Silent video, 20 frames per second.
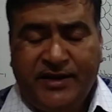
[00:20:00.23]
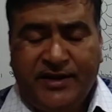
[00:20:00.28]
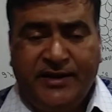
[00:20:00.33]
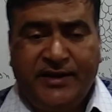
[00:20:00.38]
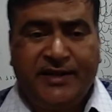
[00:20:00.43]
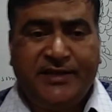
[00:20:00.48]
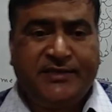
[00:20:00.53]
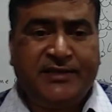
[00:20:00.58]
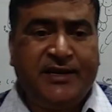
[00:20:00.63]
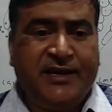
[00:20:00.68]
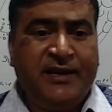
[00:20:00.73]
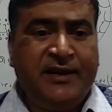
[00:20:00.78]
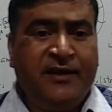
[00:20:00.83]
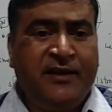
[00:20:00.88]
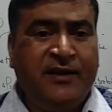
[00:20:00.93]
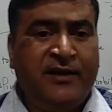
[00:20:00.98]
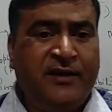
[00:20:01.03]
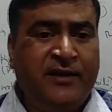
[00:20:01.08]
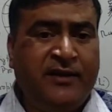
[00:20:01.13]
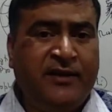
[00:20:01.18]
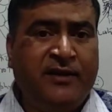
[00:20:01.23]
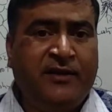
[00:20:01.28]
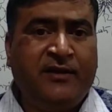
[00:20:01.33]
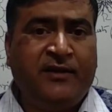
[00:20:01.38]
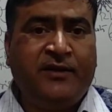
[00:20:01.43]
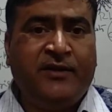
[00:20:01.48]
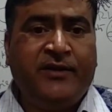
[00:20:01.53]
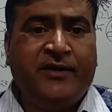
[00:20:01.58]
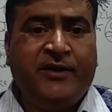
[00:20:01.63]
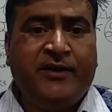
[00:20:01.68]
in nature.
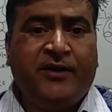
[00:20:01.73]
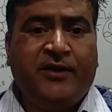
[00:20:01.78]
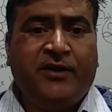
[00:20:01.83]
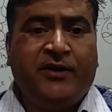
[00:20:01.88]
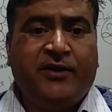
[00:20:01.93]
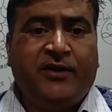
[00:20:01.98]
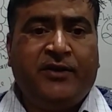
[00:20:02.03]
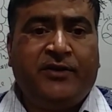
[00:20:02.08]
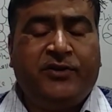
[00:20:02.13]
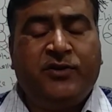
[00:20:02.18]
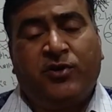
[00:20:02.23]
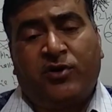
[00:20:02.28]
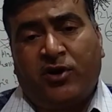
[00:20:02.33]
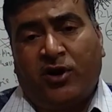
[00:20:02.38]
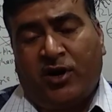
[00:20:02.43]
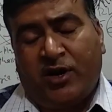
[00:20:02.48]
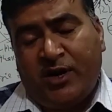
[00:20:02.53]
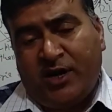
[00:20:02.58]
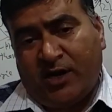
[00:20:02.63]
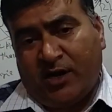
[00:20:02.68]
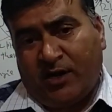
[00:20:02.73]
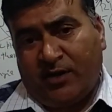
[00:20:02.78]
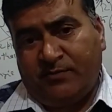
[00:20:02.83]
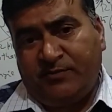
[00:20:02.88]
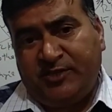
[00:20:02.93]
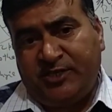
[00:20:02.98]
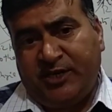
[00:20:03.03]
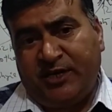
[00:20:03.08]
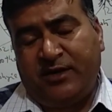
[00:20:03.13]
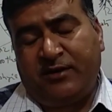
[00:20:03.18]
You can't
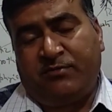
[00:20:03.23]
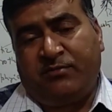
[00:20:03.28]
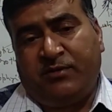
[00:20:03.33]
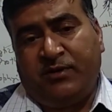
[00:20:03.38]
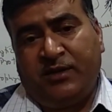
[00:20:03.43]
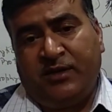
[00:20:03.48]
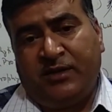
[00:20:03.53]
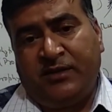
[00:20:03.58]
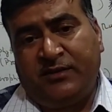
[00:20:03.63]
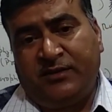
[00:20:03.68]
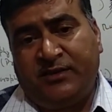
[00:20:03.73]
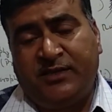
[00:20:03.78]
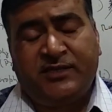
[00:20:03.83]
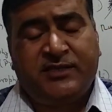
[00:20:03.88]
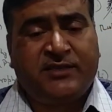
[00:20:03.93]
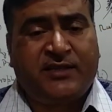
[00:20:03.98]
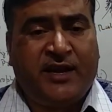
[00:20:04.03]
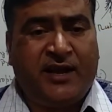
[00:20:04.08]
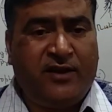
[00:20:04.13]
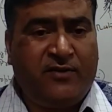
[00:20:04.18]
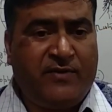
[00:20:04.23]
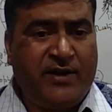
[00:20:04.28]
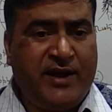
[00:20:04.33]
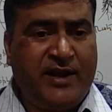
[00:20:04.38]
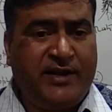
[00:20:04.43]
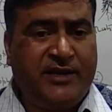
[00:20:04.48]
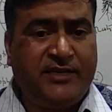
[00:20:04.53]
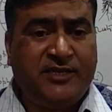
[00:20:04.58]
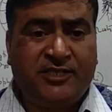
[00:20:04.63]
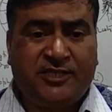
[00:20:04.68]
observe this
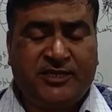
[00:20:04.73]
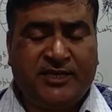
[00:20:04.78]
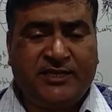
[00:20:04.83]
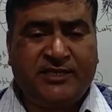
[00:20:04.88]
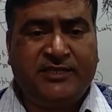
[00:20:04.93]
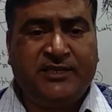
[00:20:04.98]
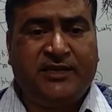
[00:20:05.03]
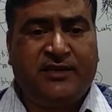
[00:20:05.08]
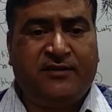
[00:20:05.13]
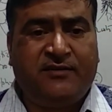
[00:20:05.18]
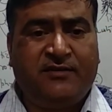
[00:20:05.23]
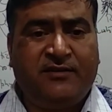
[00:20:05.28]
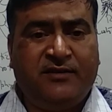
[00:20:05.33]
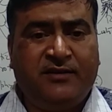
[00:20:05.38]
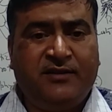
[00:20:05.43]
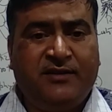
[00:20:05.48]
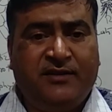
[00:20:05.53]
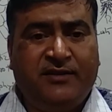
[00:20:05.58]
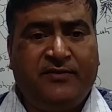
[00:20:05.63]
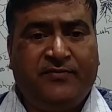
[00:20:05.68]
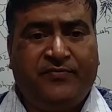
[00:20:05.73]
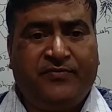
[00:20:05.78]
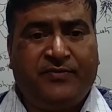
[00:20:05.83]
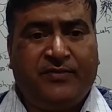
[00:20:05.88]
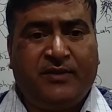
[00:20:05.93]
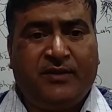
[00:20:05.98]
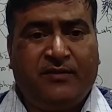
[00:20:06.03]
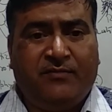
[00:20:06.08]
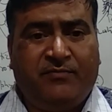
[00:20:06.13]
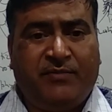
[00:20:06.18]
thylakoid structure
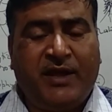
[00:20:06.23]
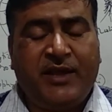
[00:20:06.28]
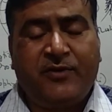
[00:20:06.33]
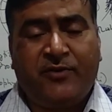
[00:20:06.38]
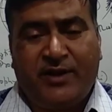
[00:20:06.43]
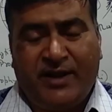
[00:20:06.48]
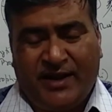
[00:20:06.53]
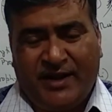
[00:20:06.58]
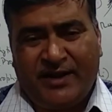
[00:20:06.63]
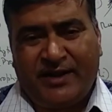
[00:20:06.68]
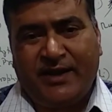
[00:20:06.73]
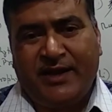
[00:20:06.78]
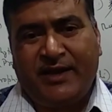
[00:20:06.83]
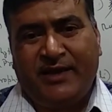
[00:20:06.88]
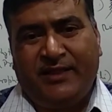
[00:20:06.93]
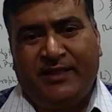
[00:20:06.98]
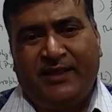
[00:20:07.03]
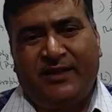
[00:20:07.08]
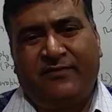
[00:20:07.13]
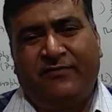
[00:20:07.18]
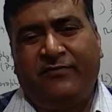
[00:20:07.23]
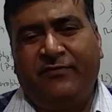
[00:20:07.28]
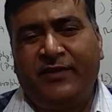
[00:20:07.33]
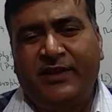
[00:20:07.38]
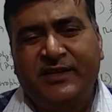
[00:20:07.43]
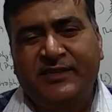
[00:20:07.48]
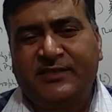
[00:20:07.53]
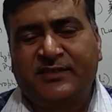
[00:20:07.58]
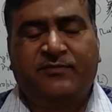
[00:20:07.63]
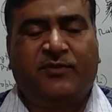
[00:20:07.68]
by your naked eye. They are
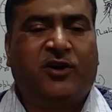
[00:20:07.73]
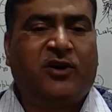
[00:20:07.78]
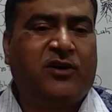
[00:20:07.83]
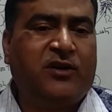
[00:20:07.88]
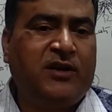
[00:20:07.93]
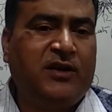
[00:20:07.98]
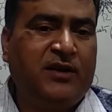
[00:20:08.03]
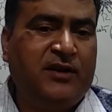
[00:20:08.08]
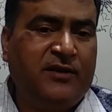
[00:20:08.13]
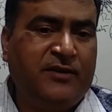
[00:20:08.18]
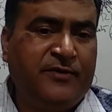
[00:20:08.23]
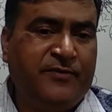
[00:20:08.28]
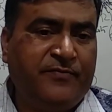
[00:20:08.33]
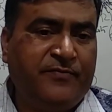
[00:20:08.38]
very small,